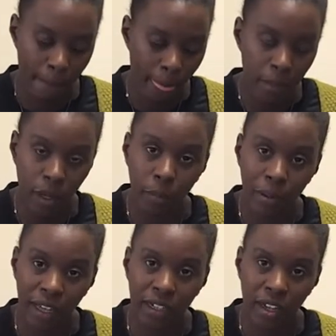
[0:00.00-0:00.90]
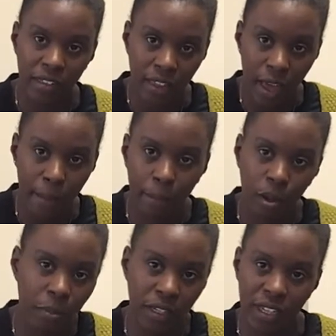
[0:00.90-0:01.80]
meal plan like that,
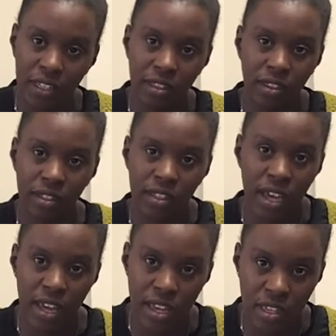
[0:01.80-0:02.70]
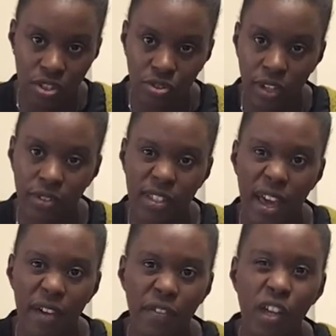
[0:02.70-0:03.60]
popping in the days, try not to
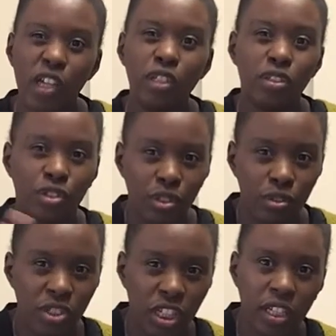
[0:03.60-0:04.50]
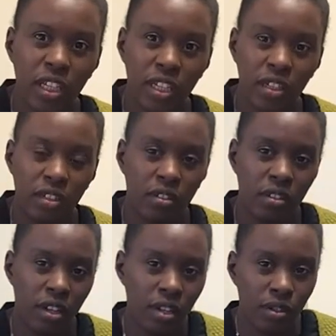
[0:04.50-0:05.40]
have 2 chicken
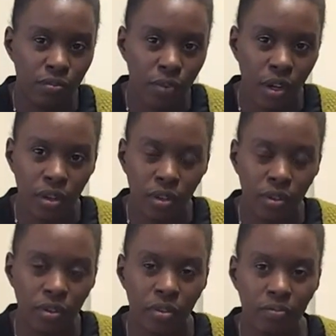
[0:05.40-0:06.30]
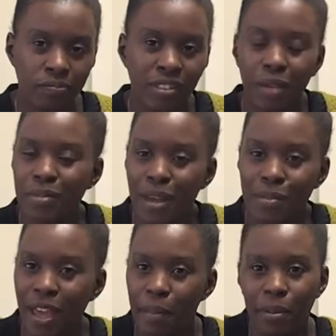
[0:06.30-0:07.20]
in a row. Sometimes it
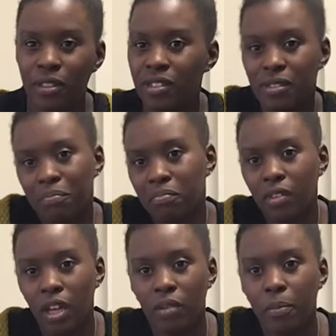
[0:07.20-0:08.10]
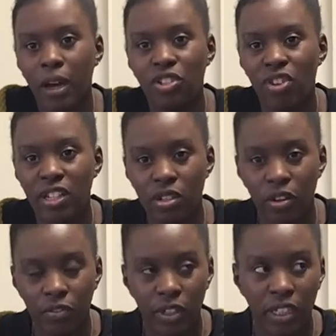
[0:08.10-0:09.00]
happens, but I try to
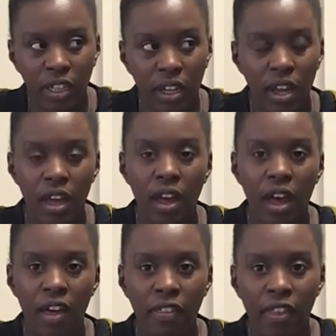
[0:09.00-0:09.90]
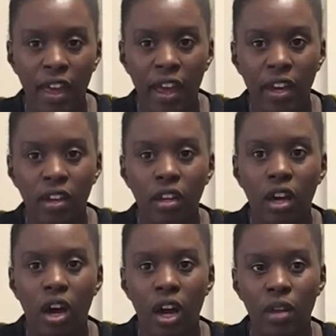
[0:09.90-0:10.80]
avoid it. And then
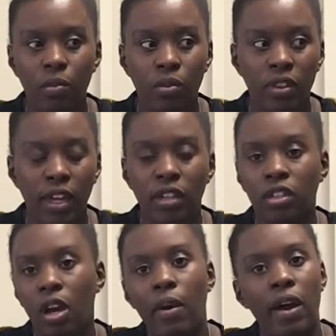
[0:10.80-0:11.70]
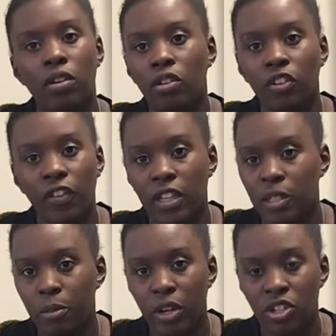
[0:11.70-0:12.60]
I will then go out and look for
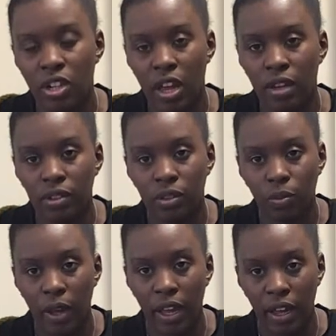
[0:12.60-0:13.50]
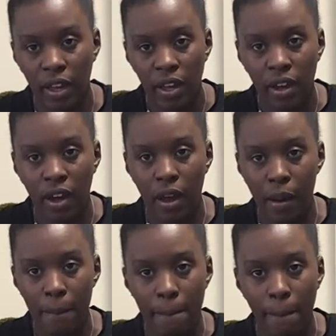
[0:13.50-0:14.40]
inspiration elsewhere.
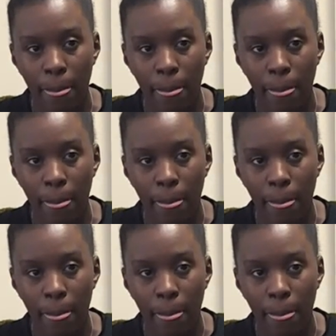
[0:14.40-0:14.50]
And